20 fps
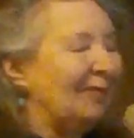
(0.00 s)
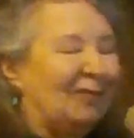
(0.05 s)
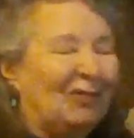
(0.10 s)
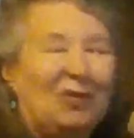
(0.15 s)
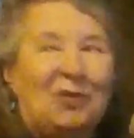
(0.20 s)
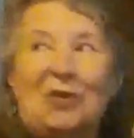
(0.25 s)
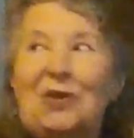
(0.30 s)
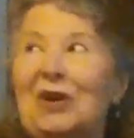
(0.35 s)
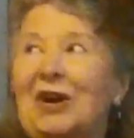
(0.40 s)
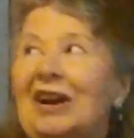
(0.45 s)

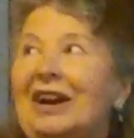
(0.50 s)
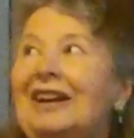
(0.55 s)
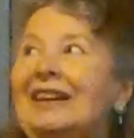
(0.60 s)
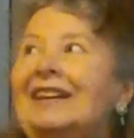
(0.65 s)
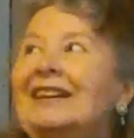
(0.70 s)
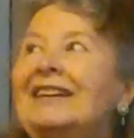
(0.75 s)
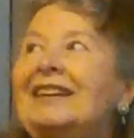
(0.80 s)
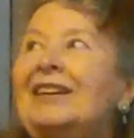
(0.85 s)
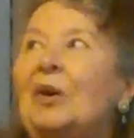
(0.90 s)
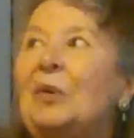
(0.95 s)
for,
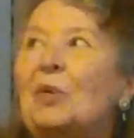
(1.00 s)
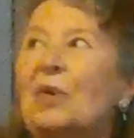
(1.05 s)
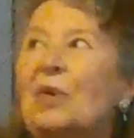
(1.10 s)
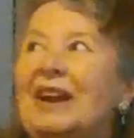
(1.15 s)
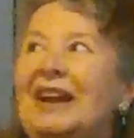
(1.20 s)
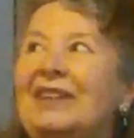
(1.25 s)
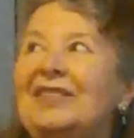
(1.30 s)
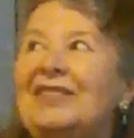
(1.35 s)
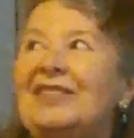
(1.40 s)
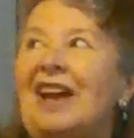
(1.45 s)
or
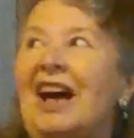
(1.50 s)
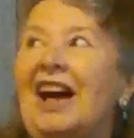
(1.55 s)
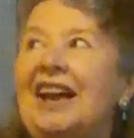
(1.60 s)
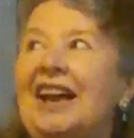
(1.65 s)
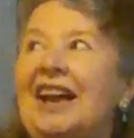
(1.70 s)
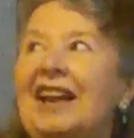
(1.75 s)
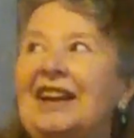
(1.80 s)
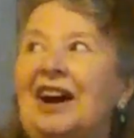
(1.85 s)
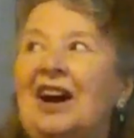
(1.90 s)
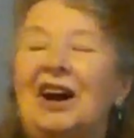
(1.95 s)
a
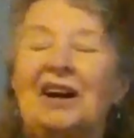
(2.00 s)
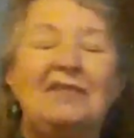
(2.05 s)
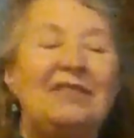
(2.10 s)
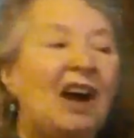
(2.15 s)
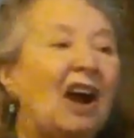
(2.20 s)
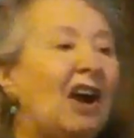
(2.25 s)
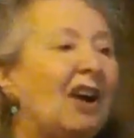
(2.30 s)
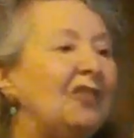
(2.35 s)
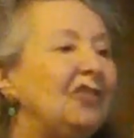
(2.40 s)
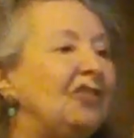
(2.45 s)
sign of,
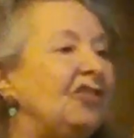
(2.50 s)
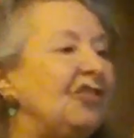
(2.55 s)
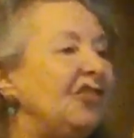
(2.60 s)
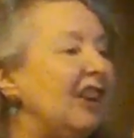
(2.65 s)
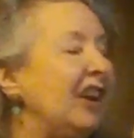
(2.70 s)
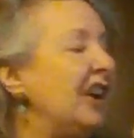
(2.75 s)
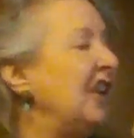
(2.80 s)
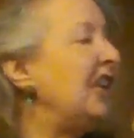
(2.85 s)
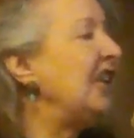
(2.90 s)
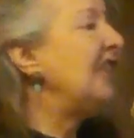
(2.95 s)
our
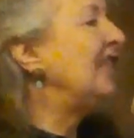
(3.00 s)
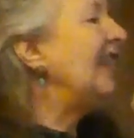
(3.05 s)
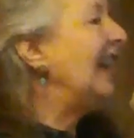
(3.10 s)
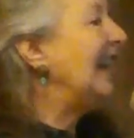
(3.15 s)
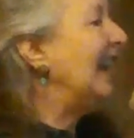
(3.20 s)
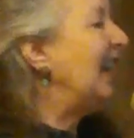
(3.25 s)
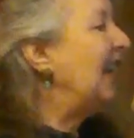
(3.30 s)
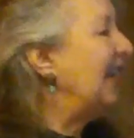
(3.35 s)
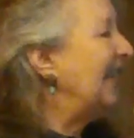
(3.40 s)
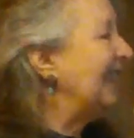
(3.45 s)
shared
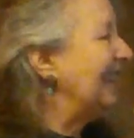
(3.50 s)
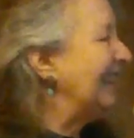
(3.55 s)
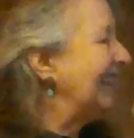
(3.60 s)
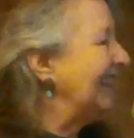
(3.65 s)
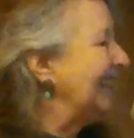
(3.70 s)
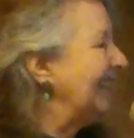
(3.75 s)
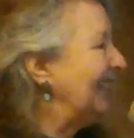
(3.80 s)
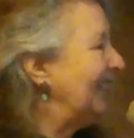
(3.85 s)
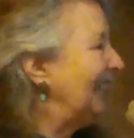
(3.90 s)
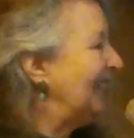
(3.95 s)

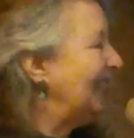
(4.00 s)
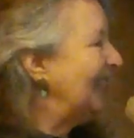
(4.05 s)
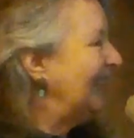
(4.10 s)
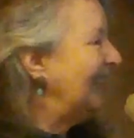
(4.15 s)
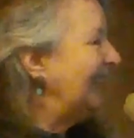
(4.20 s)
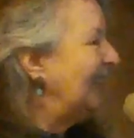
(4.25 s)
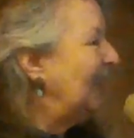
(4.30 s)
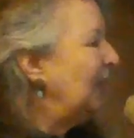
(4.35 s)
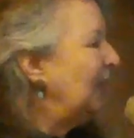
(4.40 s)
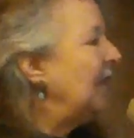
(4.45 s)
heritage.
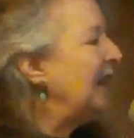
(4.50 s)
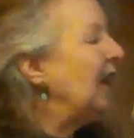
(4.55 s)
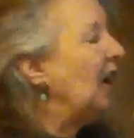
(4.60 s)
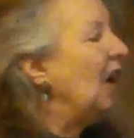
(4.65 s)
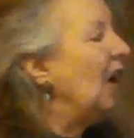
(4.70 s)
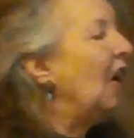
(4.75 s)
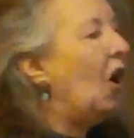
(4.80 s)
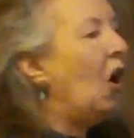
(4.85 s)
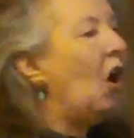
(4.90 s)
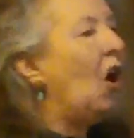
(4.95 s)
We
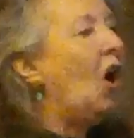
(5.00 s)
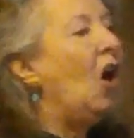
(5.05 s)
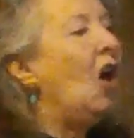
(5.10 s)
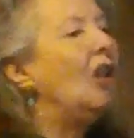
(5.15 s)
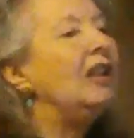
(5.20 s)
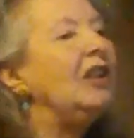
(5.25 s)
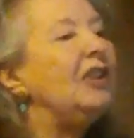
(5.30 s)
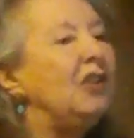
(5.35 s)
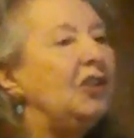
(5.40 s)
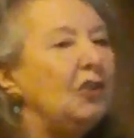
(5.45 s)
are
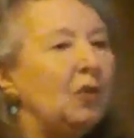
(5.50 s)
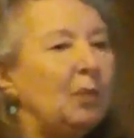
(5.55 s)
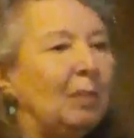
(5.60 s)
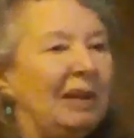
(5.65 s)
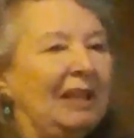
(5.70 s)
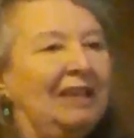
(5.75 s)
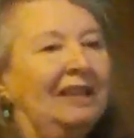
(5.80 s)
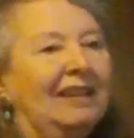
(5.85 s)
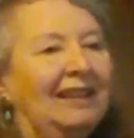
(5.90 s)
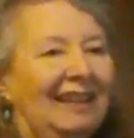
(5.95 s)
all
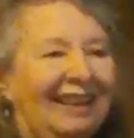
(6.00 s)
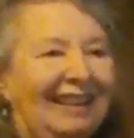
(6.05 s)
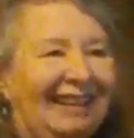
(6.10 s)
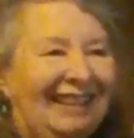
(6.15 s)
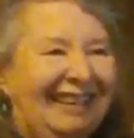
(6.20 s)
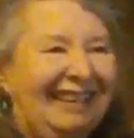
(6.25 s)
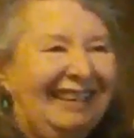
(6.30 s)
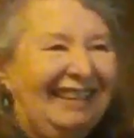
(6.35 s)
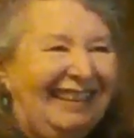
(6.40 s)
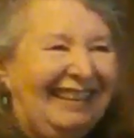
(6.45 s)
human.
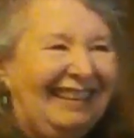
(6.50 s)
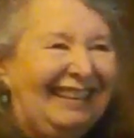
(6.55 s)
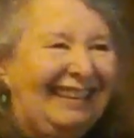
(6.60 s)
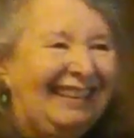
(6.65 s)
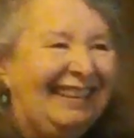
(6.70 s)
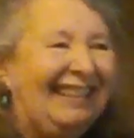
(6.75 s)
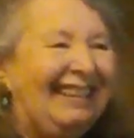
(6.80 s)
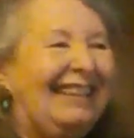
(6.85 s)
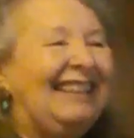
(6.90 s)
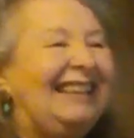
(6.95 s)

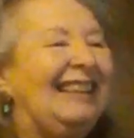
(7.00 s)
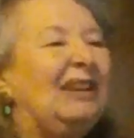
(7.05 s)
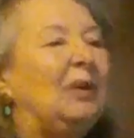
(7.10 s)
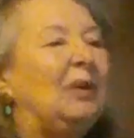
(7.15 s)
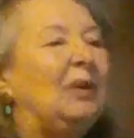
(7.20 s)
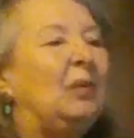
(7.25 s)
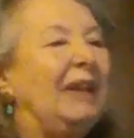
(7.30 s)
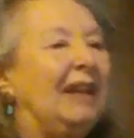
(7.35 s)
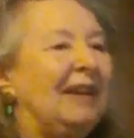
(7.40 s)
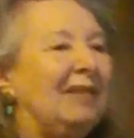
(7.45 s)

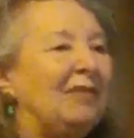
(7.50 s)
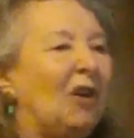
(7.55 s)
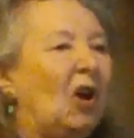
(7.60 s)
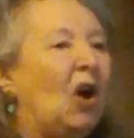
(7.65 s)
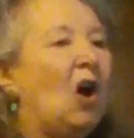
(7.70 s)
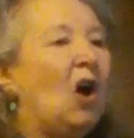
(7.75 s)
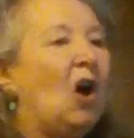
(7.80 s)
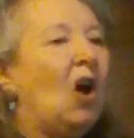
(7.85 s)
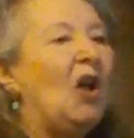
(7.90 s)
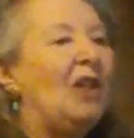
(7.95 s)
We have
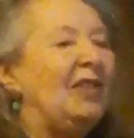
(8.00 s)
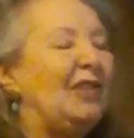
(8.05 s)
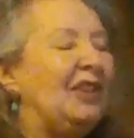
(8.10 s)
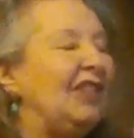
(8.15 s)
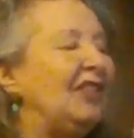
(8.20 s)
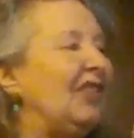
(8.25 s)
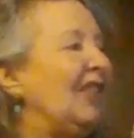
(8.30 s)
all the